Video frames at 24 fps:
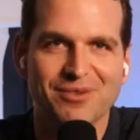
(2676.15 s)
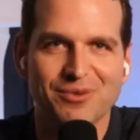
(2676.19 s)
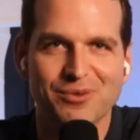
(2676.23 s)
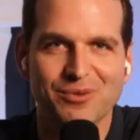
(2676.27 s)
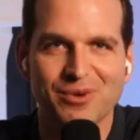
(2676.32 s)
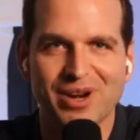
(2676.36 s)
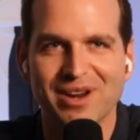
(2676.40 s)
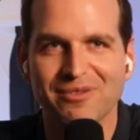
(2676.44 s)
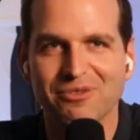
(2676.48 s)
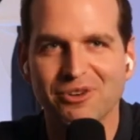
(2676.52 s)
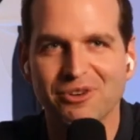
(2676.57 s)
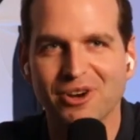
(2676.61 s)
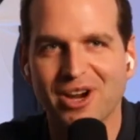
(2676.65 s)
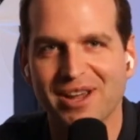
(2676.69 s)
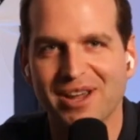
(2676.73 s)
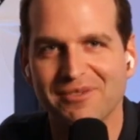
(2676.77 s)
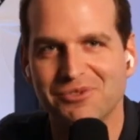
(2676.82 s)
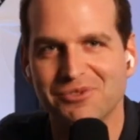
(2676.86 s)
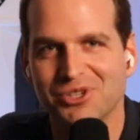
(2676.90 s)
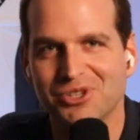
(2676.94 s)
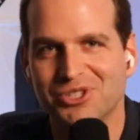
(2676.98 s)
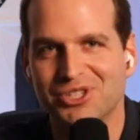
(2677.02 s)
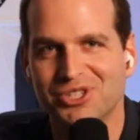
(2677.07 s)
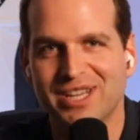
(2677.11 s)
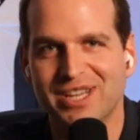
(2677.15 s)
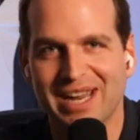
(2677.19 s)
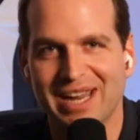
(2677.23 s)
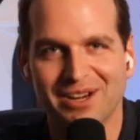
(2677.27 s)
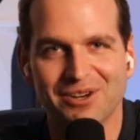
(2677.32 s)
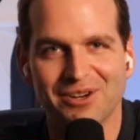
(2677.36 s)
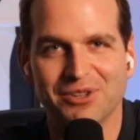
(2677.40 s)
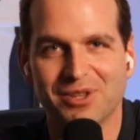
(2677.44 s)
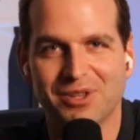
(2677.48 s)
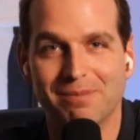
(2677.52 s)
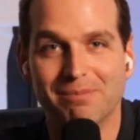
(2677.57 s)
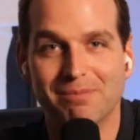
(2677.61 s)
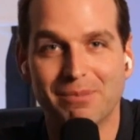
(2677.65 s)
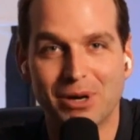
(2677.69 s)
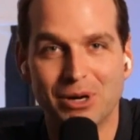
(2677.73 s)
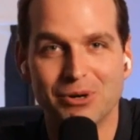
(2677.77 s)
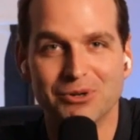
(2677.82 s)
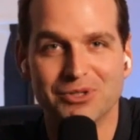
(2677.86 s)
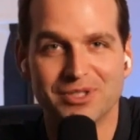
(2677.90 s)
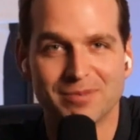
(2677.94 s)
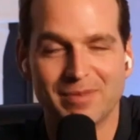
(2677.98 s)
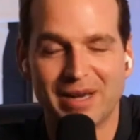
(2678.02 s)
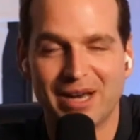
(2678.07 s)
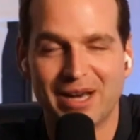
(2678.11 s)
whenever I've just cared the
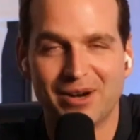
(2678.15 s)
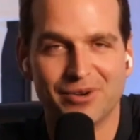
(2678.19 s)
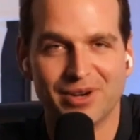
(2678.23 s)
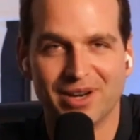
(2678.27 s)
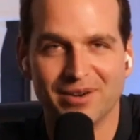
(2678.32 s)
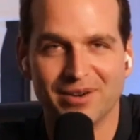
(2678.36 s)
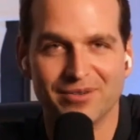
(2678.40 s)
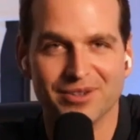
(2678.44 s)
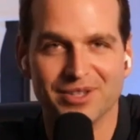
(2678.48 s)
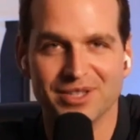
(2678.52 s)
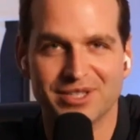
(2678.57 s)
most about whatever